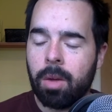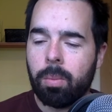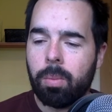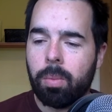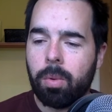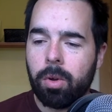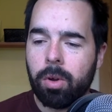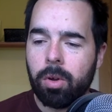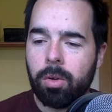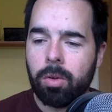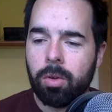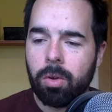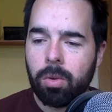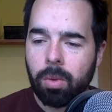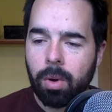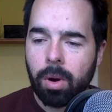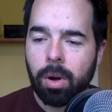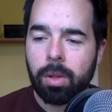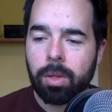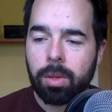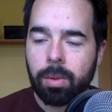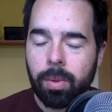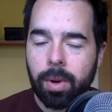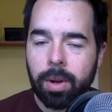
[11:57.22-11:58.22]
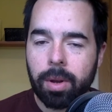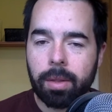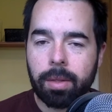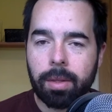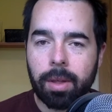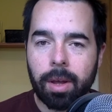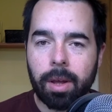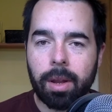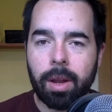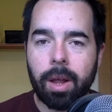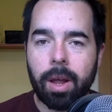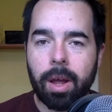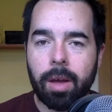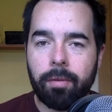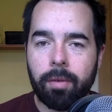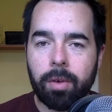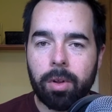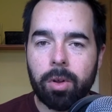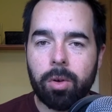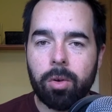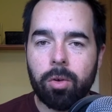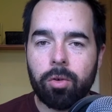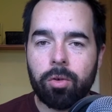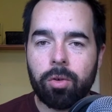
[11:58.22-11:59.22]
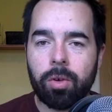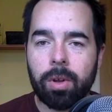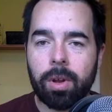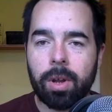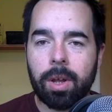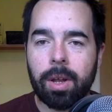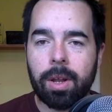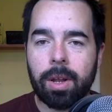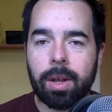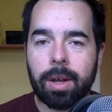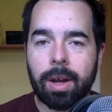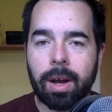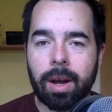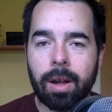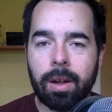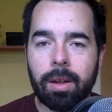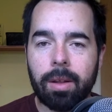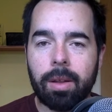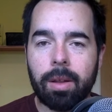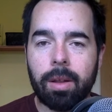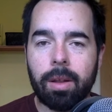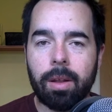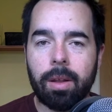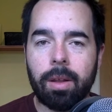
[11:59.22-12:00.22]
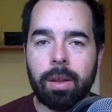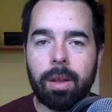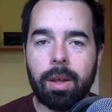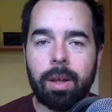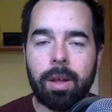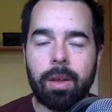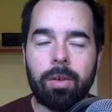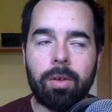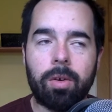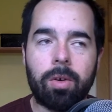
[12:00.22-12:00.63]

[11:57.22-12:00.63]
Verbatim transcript: But you do also want to see an evolution in the content, in